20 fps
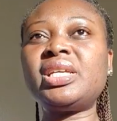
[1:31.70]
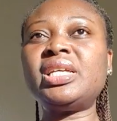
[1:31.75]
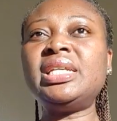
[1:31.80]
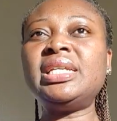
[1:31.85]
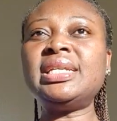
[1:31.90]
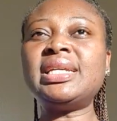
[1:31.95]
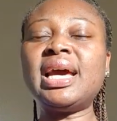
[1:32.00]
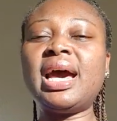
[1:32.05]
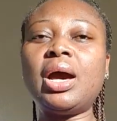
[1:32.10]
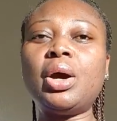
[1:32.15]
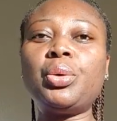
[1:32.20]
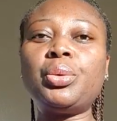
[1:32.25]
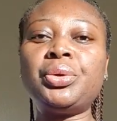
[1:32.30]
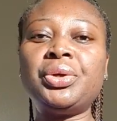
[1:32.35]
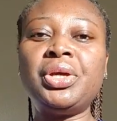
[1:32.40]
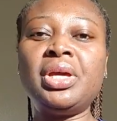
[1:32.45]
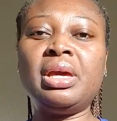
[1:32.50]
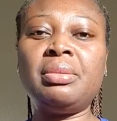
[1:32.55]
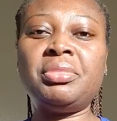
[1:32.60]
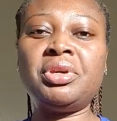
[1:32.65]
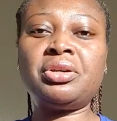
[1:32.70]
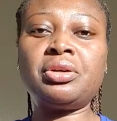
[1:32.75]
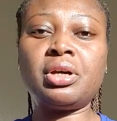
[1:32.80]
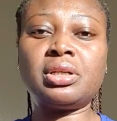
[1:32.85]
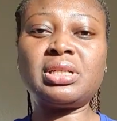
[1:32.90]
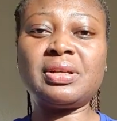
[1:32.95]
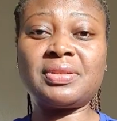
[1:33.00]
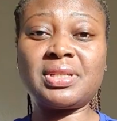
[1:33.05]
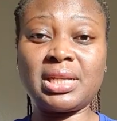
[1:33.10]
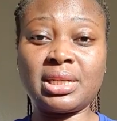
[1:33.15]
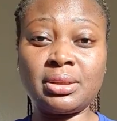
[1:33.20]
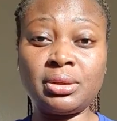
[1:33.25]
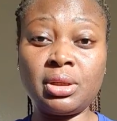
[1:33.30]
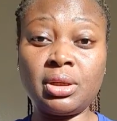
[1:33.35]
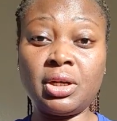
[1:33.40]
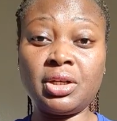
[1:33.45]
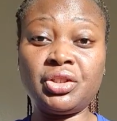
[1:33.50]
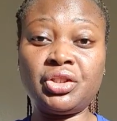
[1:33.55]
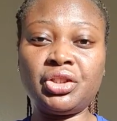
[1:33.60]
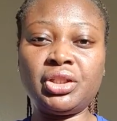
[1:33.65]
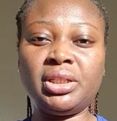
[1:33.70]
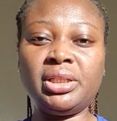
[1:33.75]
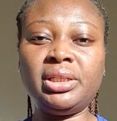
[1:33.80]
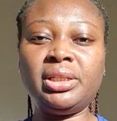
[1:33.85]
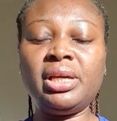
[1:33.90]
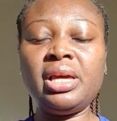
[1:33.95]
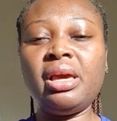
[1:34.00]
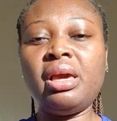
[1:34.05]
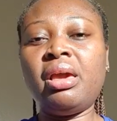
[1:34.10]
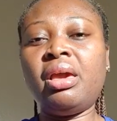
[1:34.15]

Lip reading: Now, because of technology,